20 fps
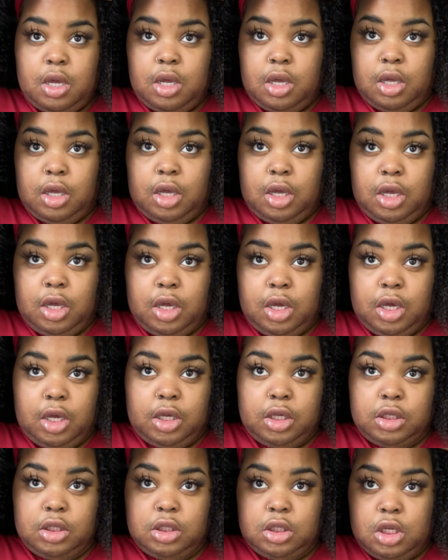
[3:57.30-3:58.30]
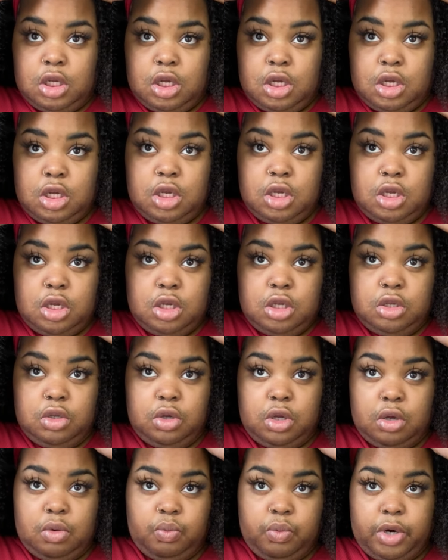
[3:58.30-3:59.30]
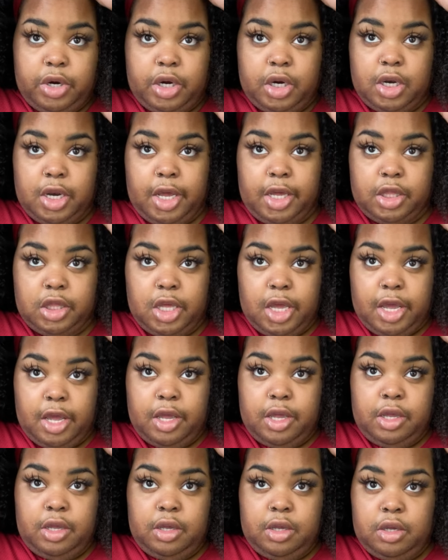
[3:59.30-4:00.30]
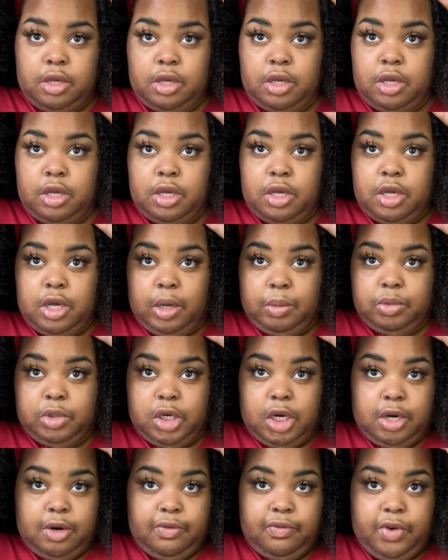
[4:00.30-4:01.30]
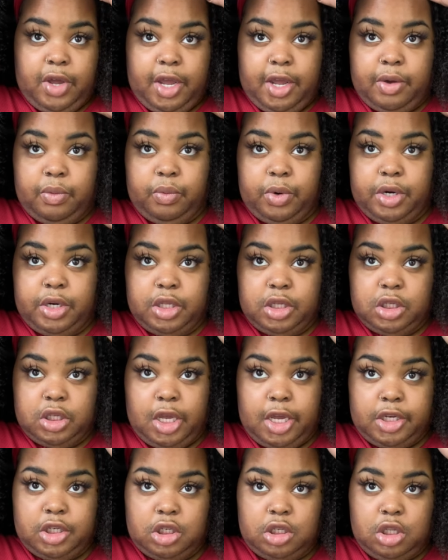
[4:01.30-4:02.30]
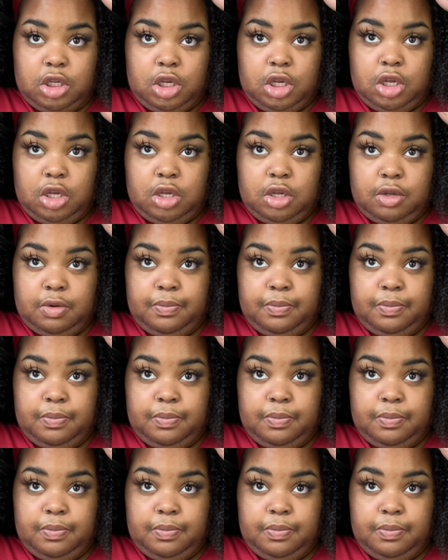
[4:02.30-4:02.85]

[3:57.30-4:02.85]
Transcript: and you can wear it like that. I'm trying to find where this actually